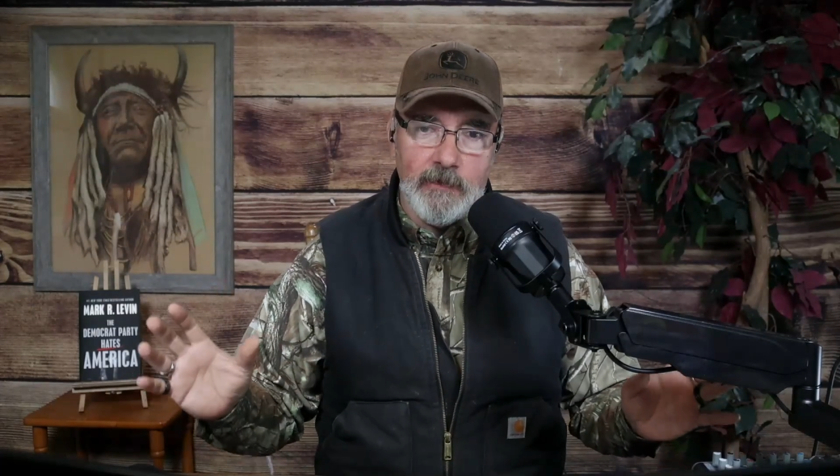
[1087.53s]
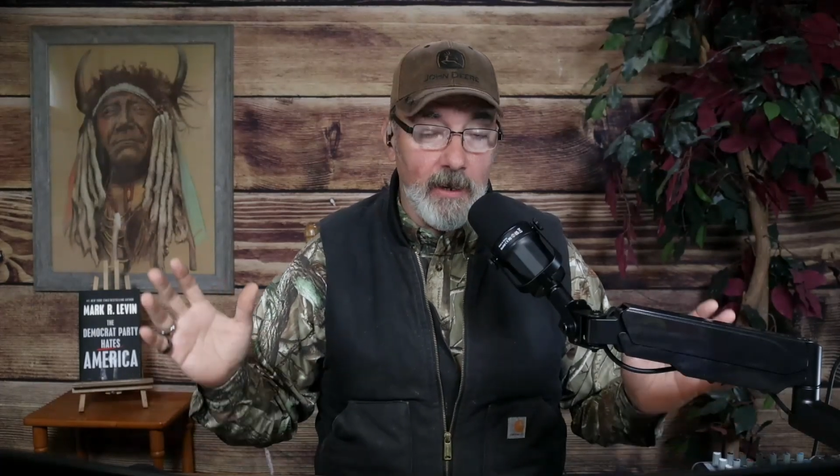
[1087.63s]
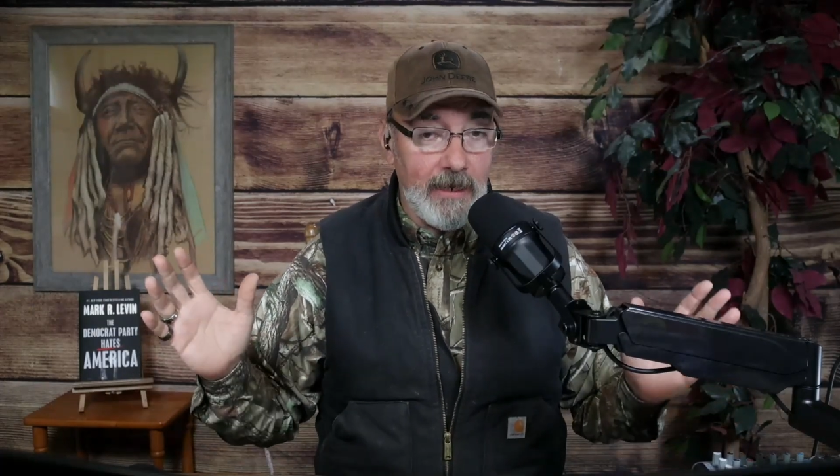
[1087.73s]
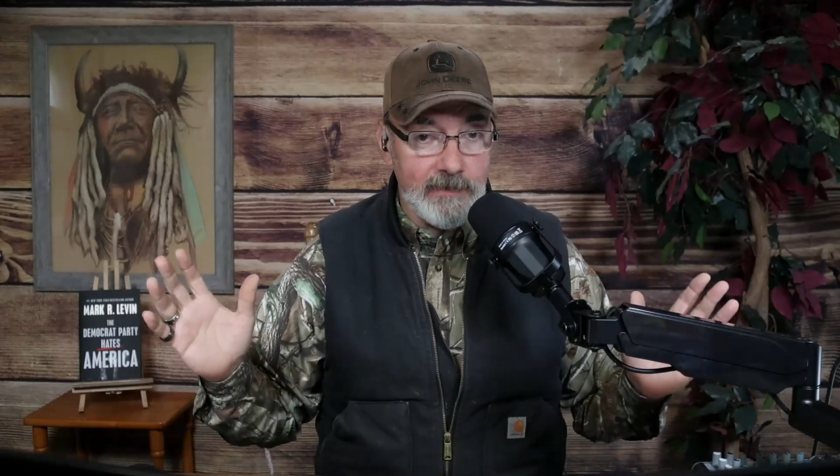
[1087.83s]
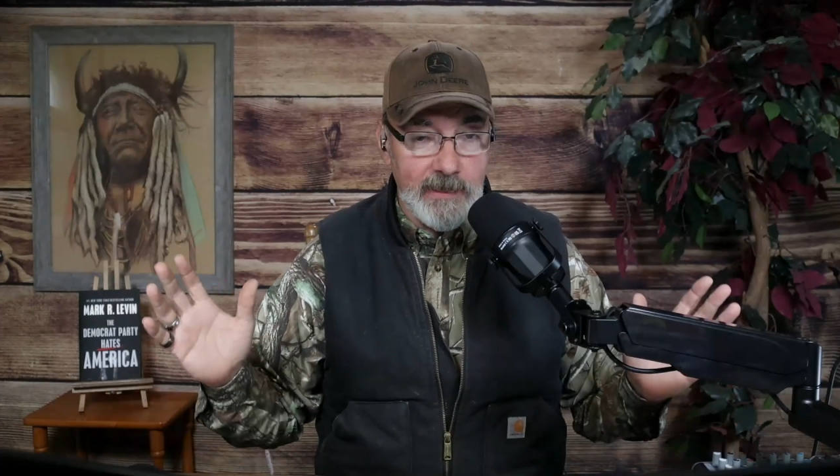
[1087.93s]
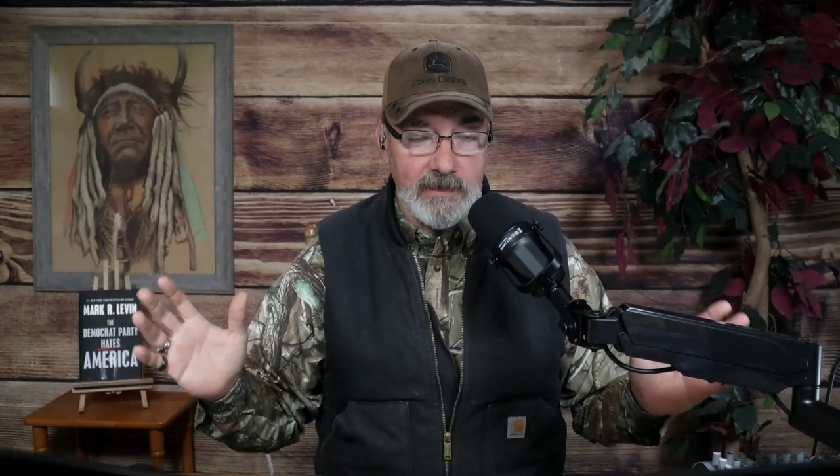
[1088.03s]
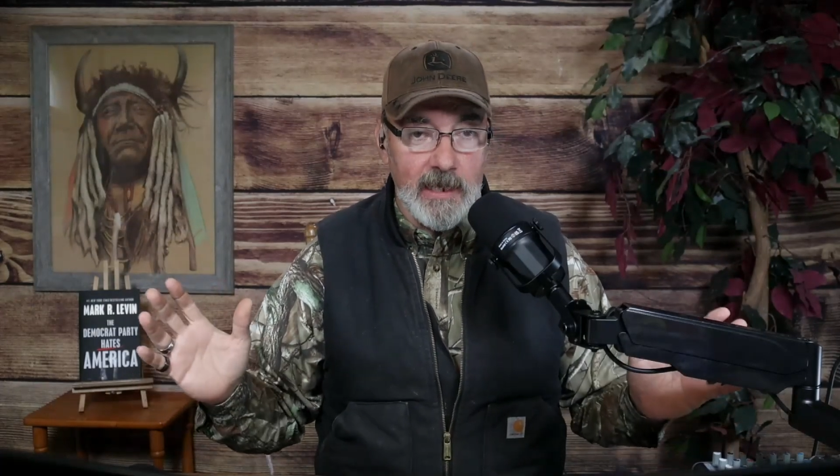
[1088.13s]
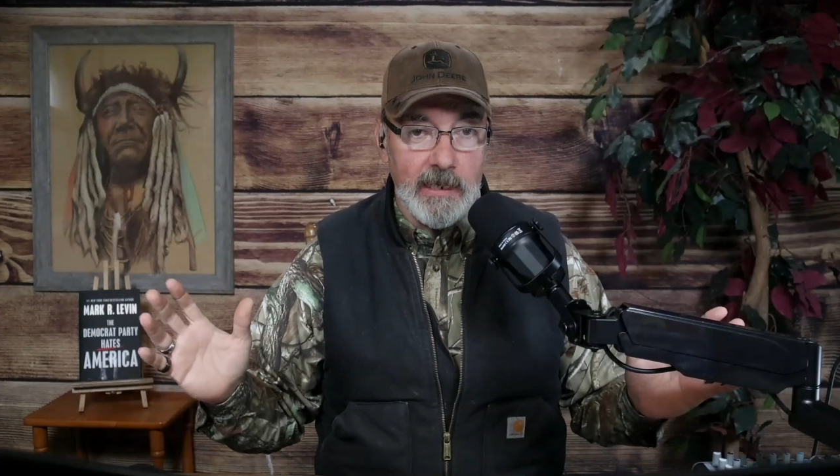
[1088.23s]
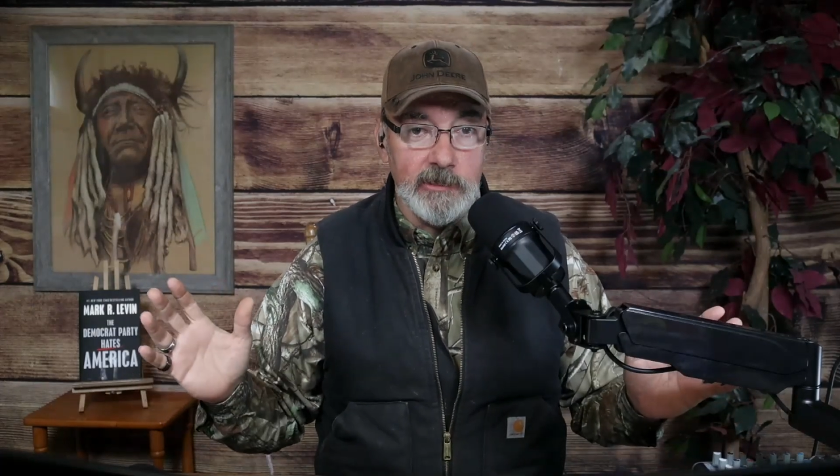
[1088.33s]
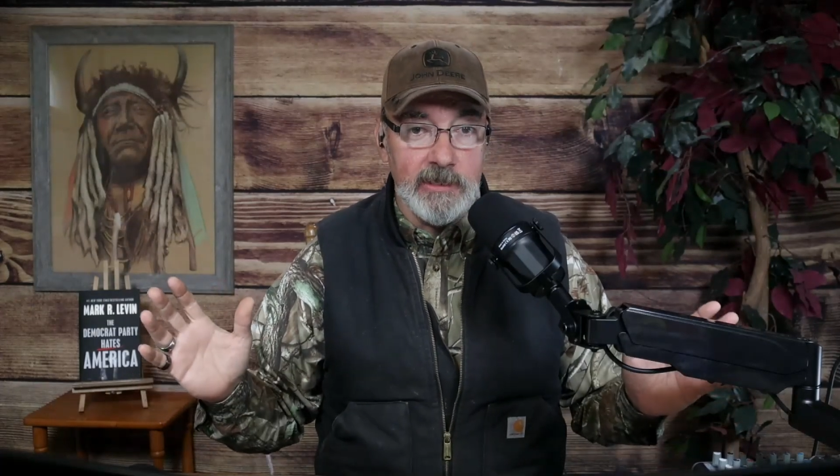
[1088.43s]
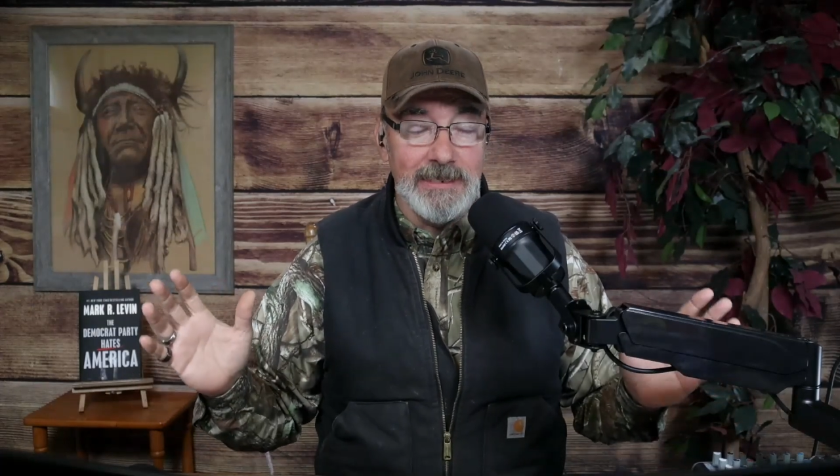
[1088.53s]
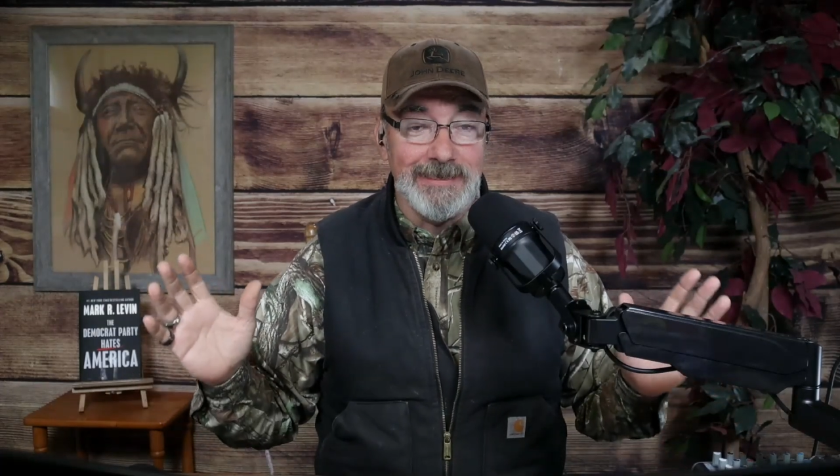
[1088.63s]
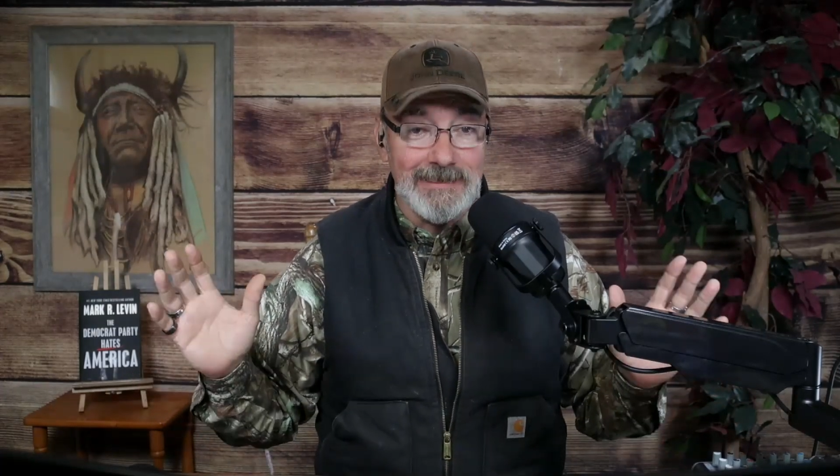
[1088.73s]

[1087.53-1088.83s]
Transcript: You know how technology is.